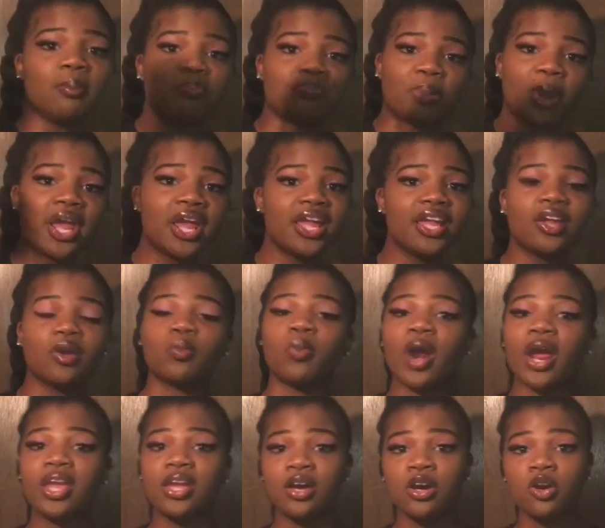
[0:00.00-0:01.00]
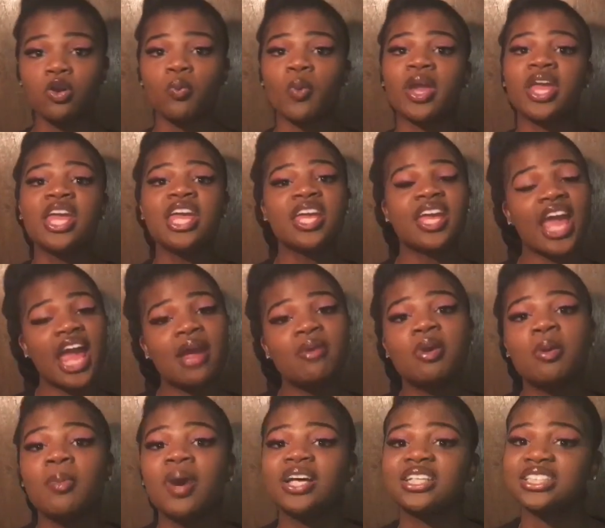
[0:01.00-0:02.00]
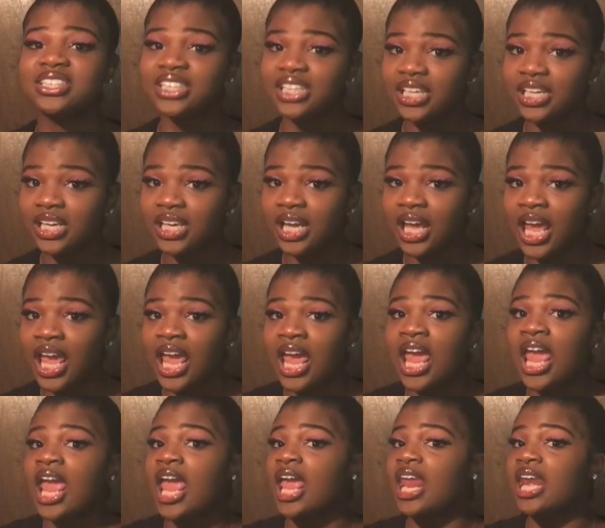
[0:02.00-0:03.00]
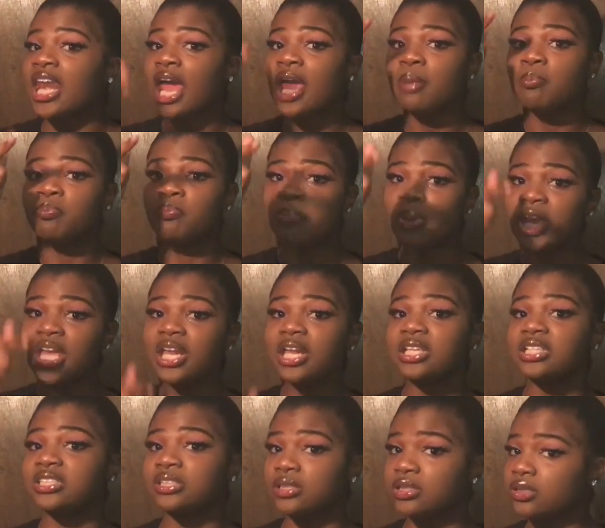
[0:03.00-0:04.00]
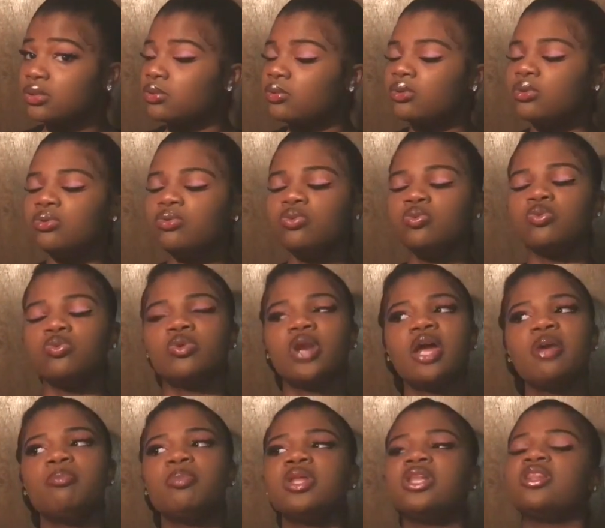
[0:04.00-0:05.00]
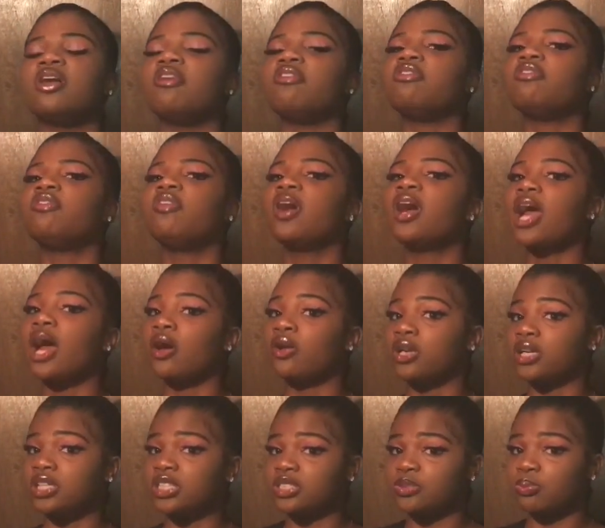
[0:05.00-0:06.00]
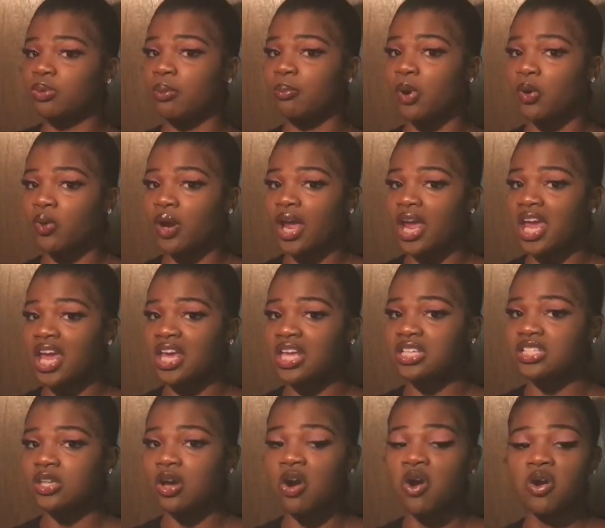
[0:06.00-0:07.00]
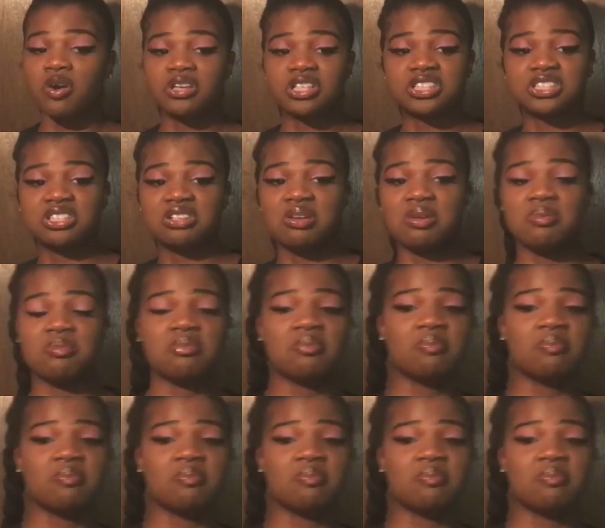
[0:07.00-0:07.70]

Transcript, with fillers: bang right hook when he came to my city and they beat oh they beat the fuck out of this promoter ass august said